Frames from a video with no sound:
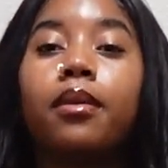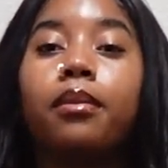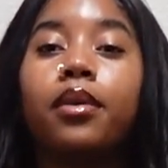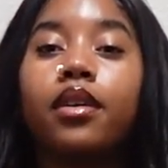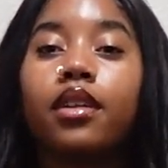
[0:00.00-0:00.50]

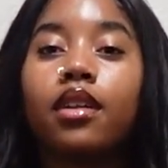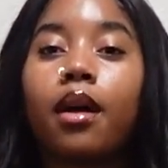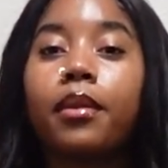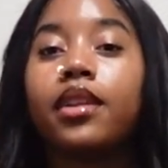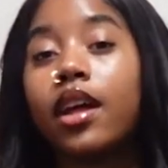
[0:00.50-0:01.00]
But, I
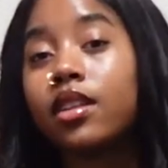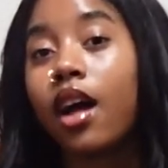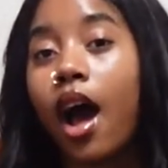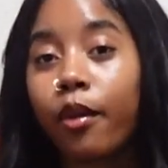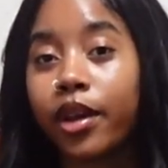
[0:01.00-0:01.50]
mean, that's how
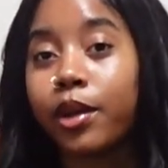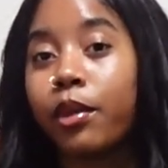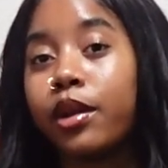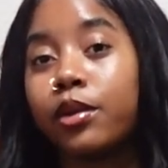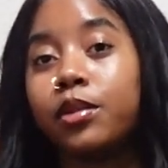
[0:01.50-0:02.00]
I would get
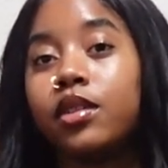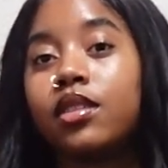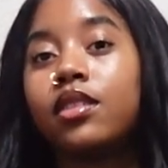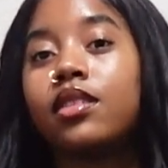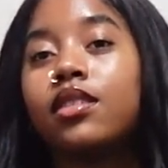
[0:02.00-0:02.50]
my
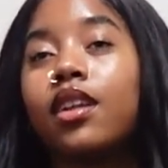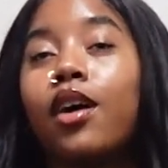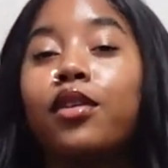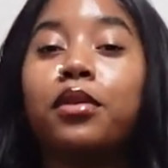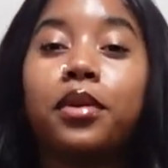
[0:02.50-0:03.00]
numbers. I
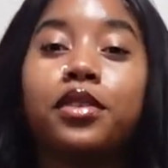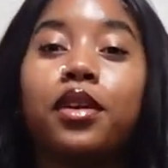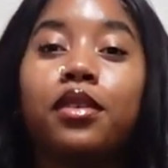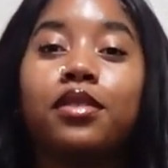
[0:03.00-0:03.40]
don't know about y'all.